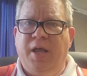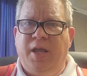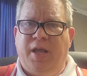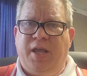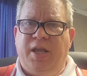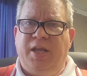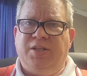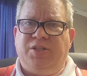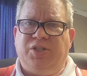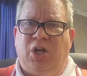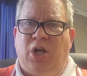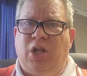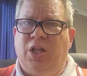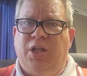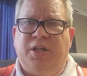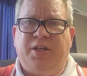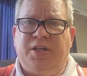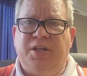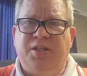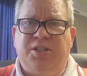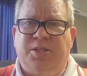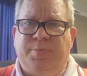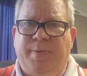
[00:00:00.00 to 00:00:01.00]
it's all a
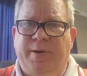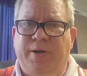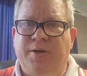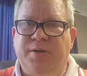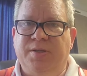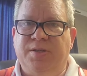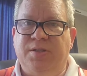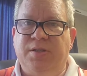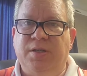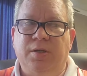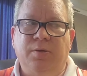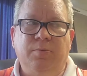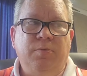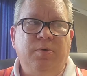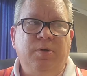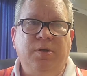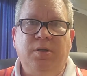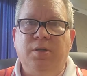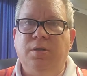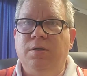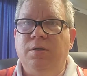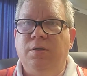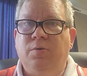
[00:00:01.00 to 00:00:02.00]
conspiracy? Well,
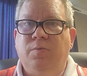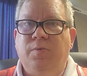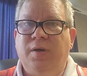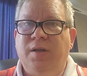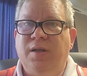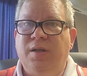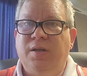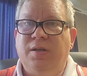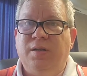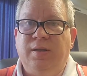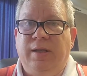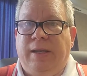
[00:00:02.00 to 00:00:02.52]
you know what?